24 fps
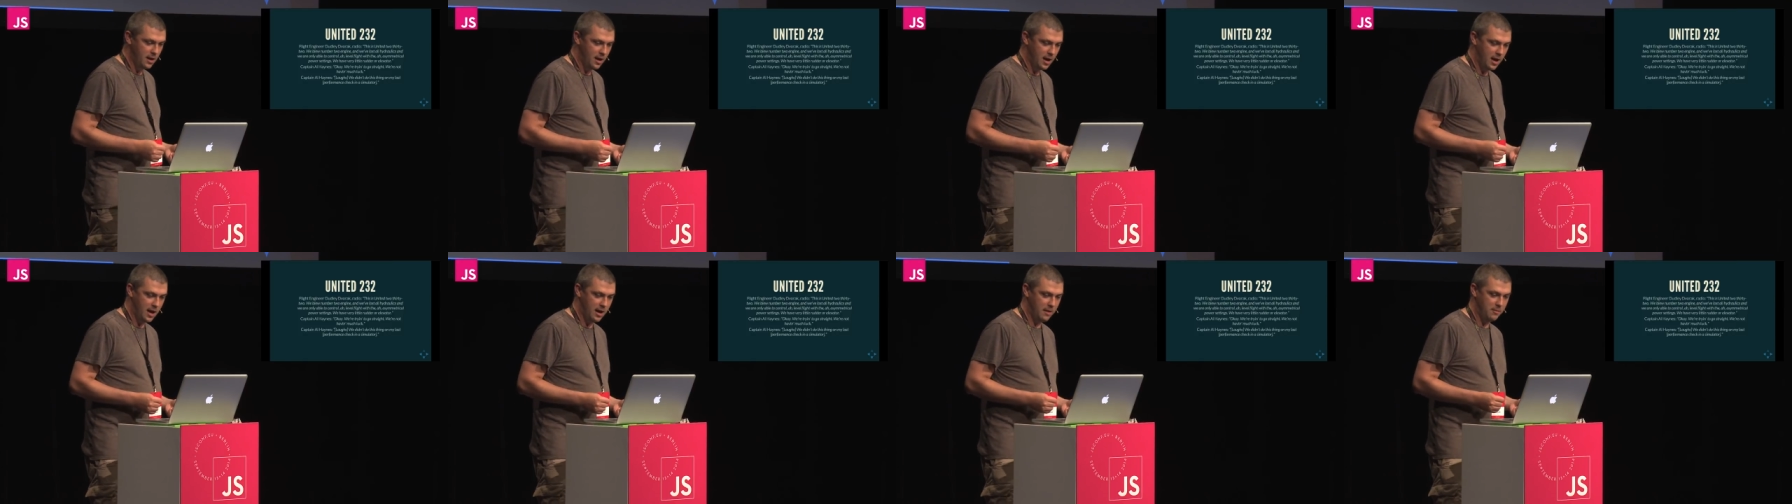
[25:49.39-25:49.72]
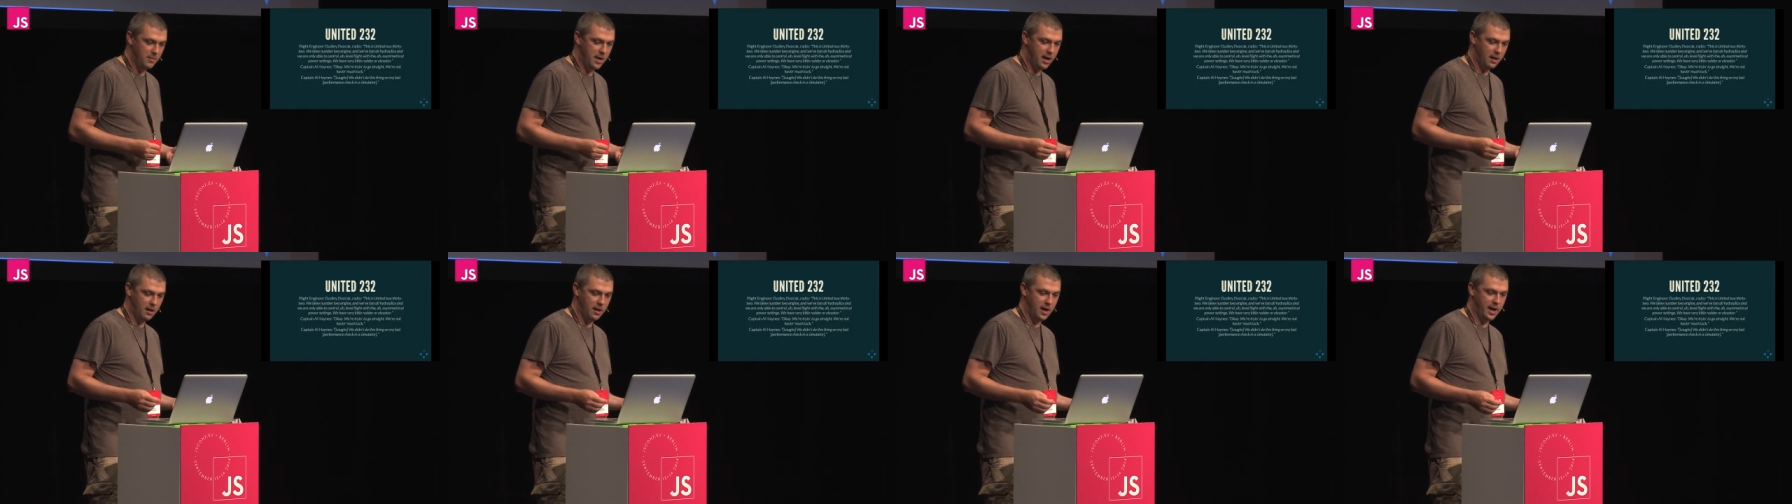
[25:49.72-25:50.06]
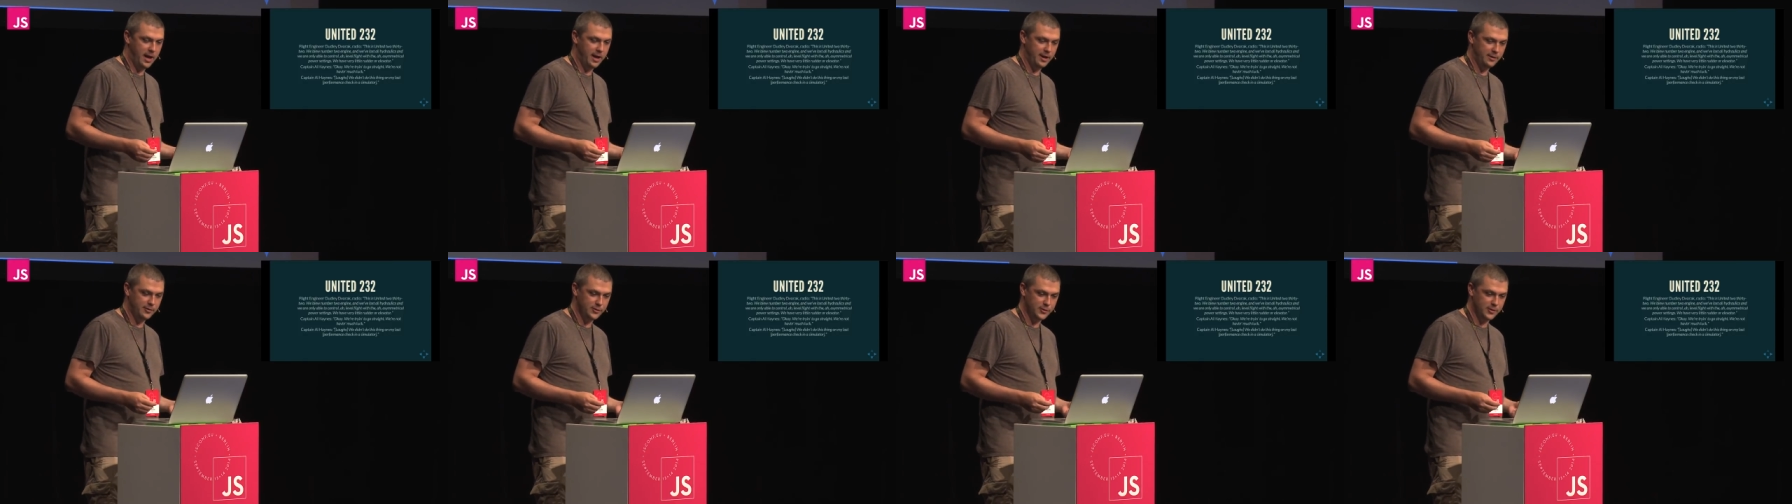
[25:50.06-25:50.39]
Um, Al
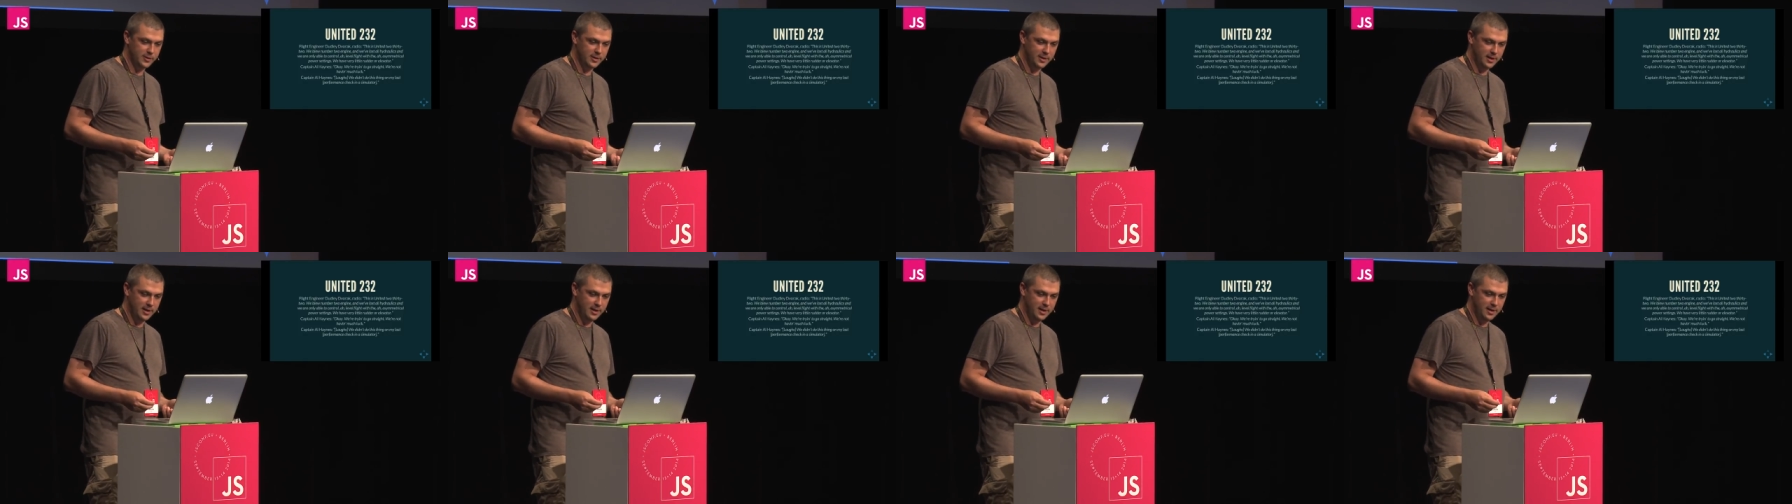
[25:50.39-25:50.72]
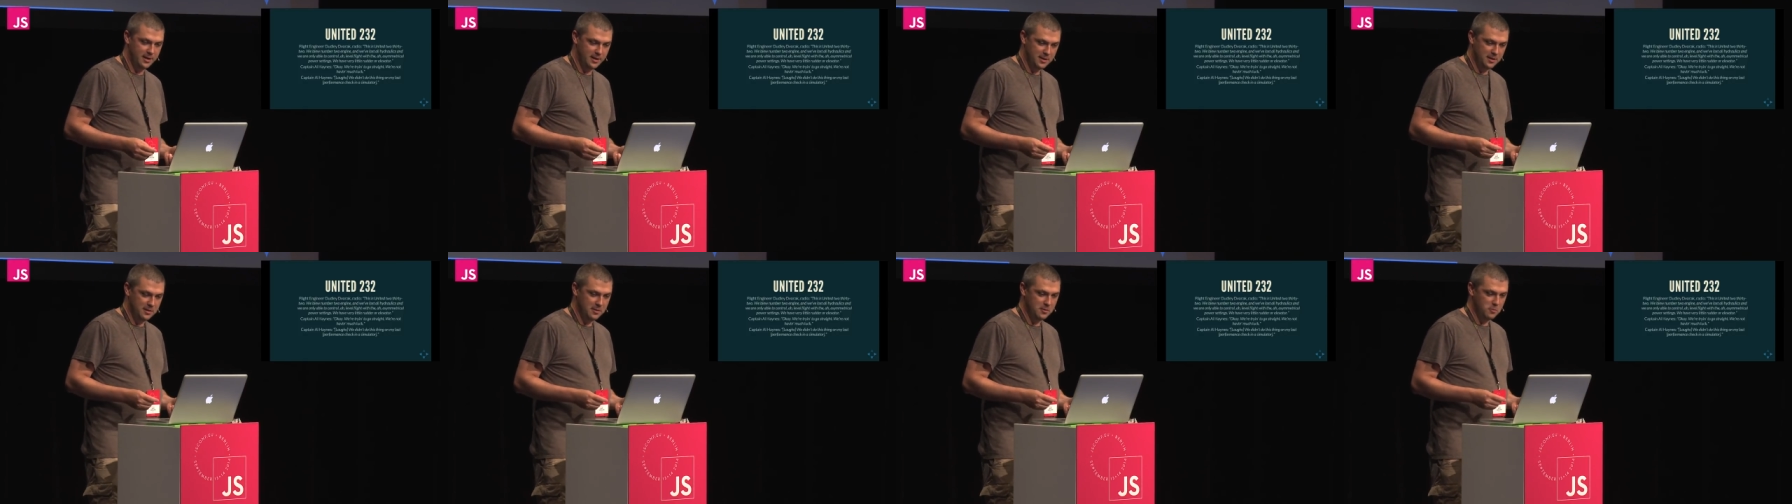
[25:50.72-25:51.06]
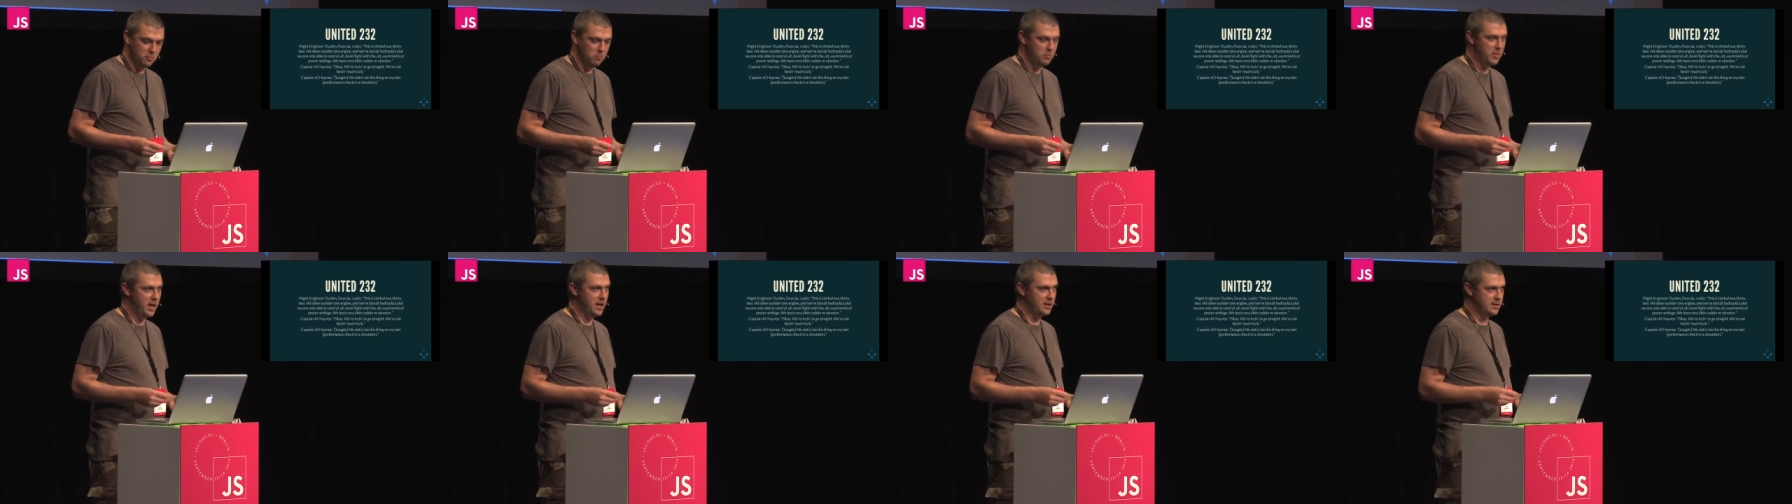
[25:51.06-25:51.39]
Haynes,
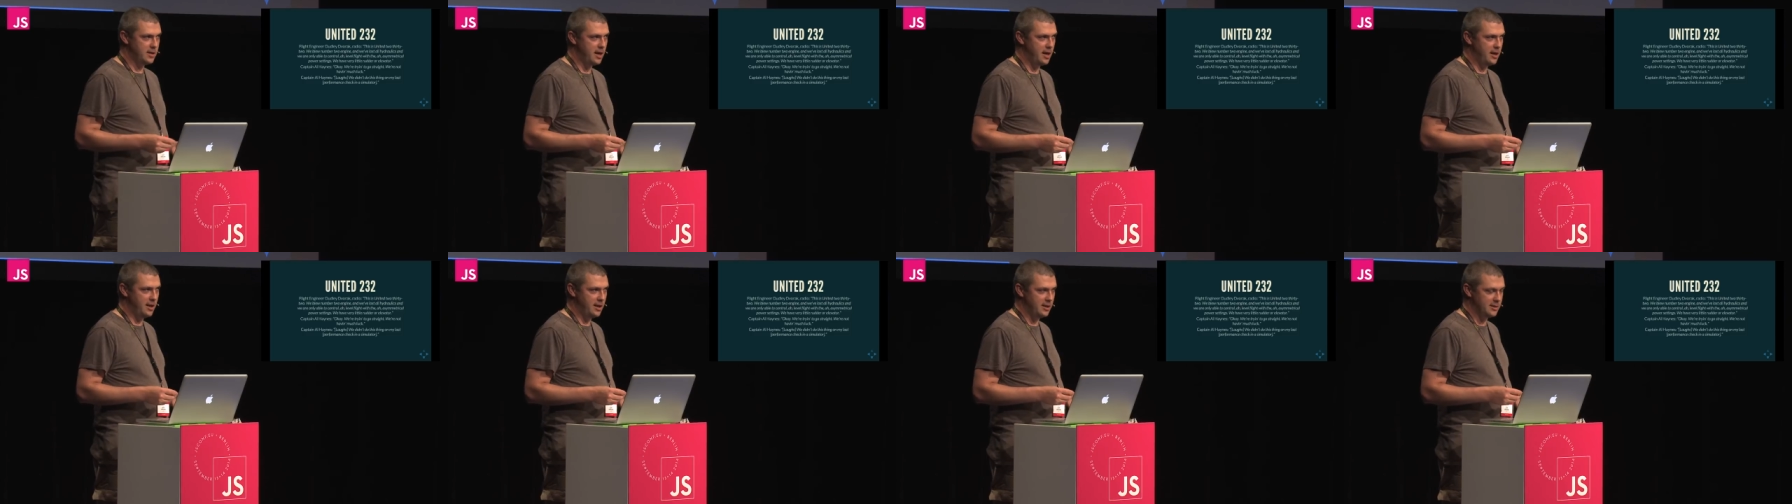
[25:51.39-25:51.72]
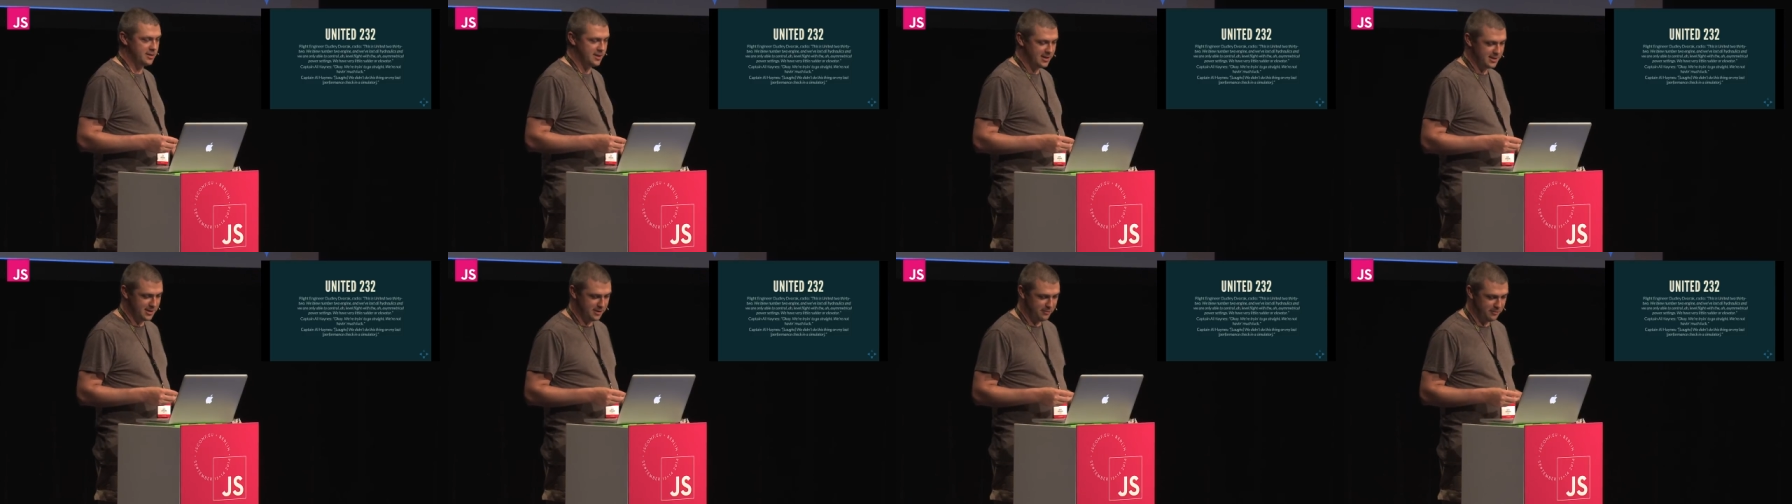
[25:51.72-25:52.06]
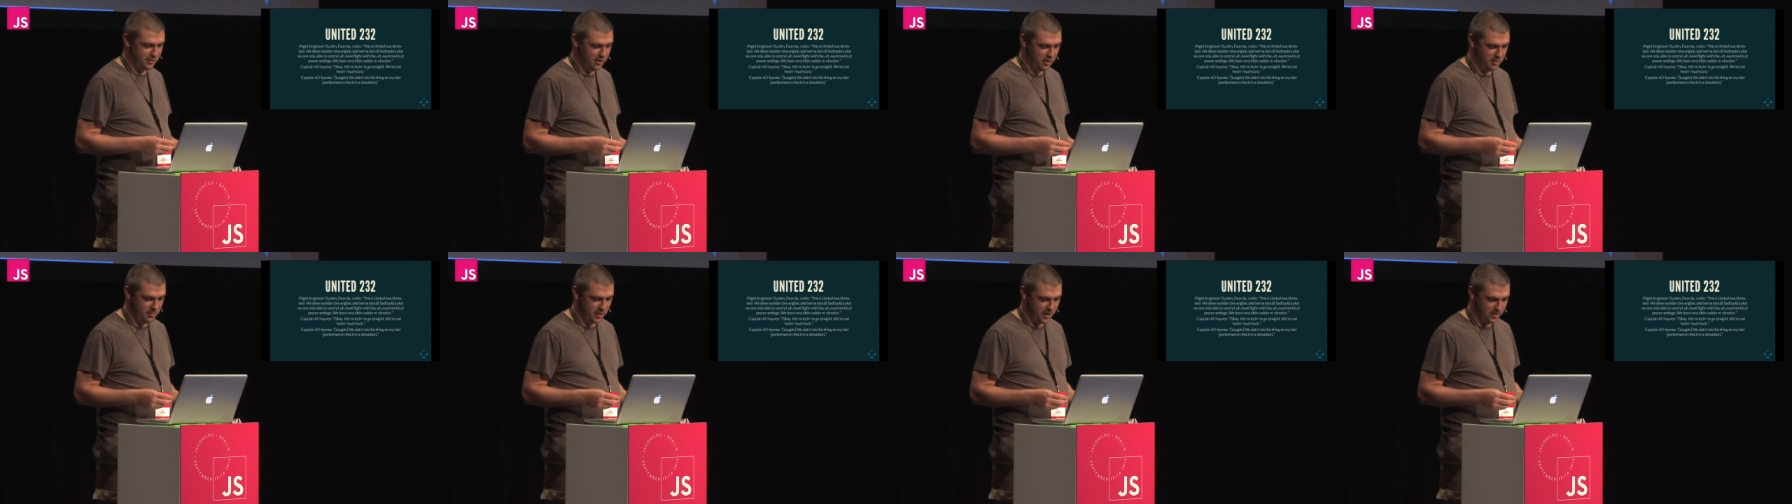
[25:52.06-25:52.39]
maintaining a sense of
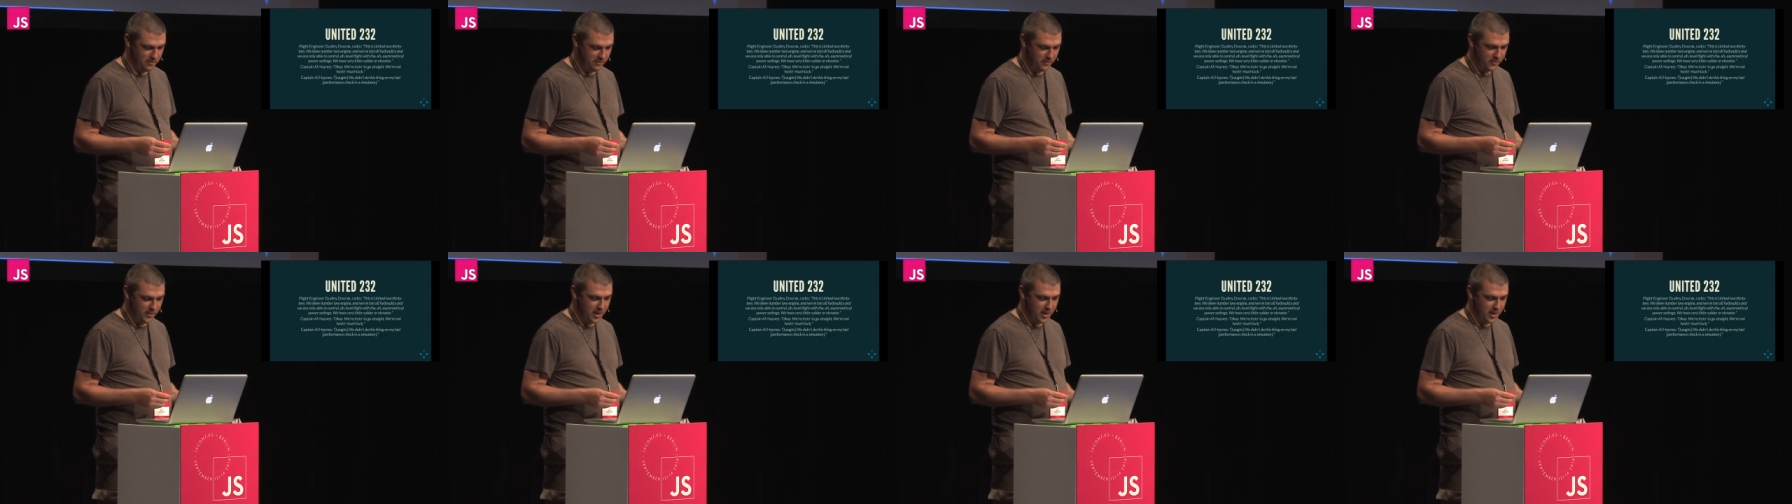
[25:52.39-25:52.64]
humor.